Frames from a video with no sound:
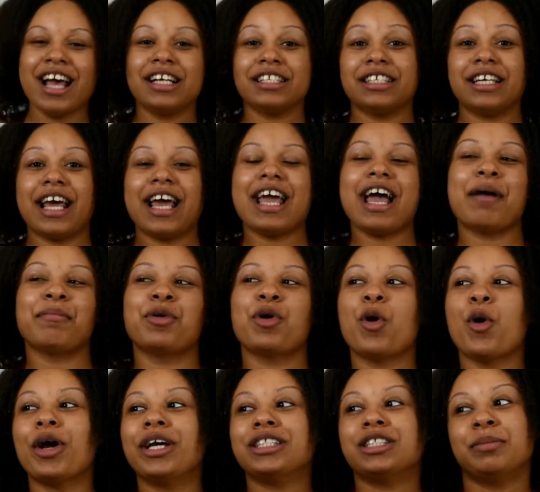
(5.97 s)
Today I'm
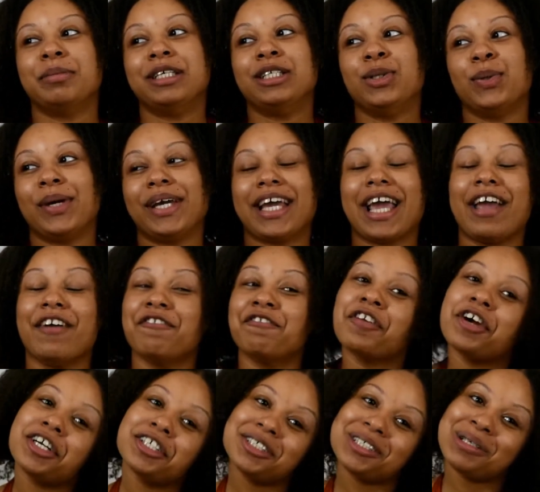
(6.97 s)
going to be doing a
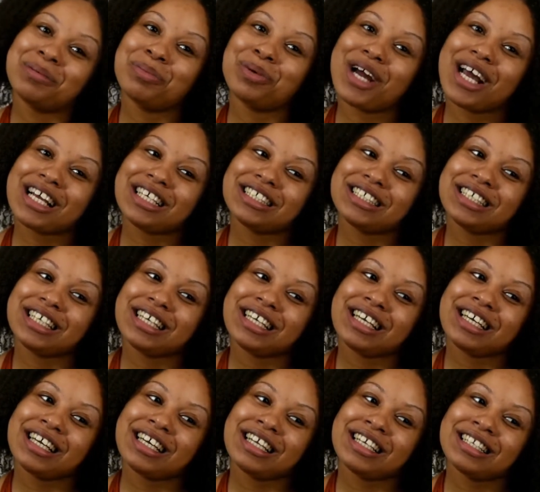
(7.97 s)
first
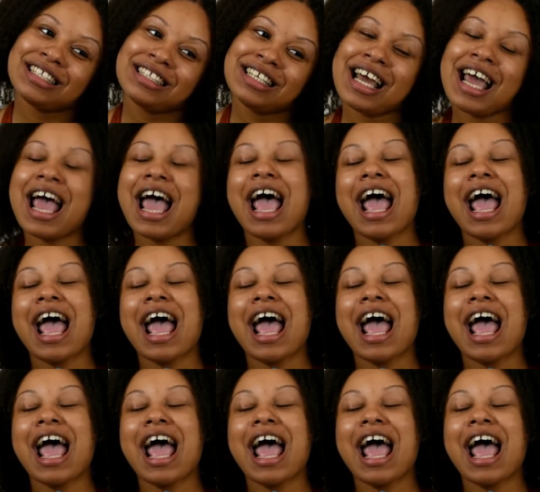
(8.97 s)
impression